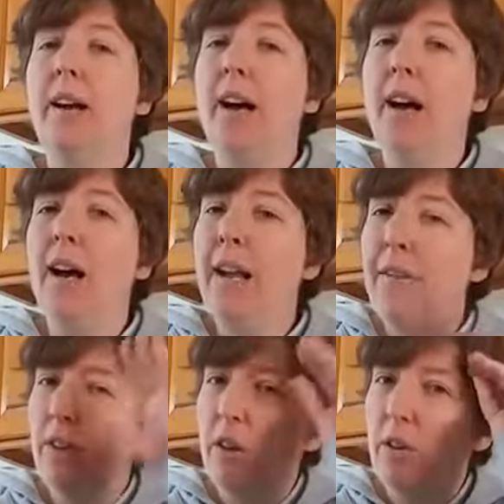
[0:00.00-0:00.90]
I
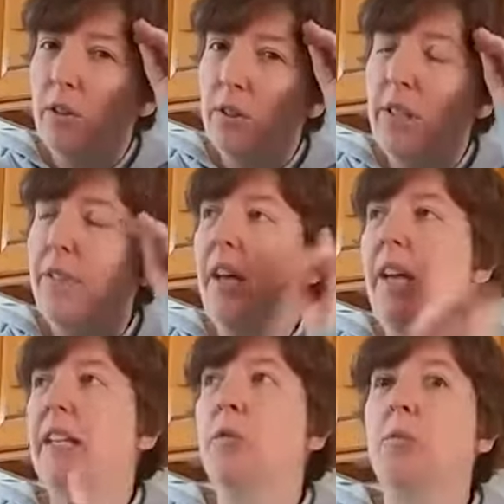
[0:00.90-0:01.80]
have learned that
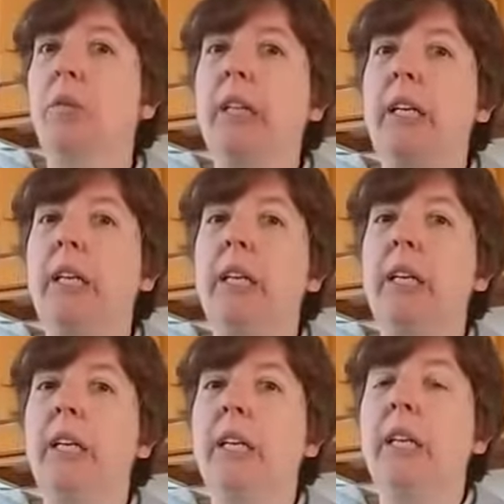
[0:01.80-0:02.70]
it's really
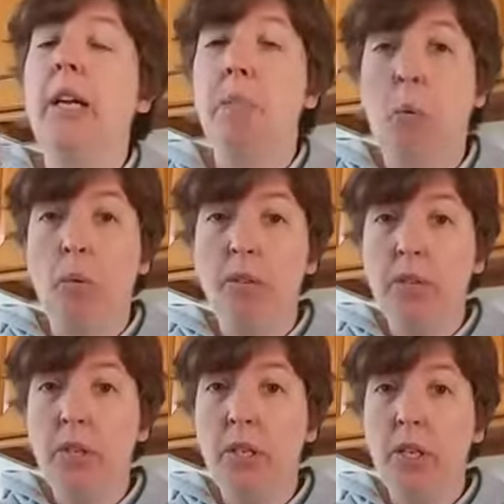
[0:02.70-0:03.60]
important
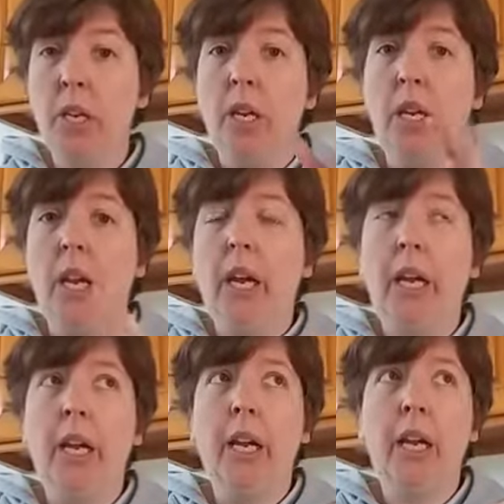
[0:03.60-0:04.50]

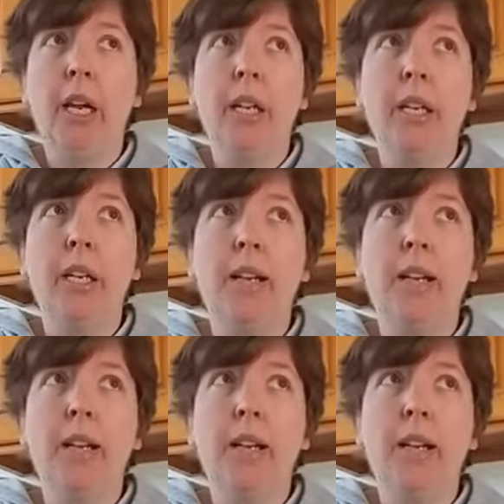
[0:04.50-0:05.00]
and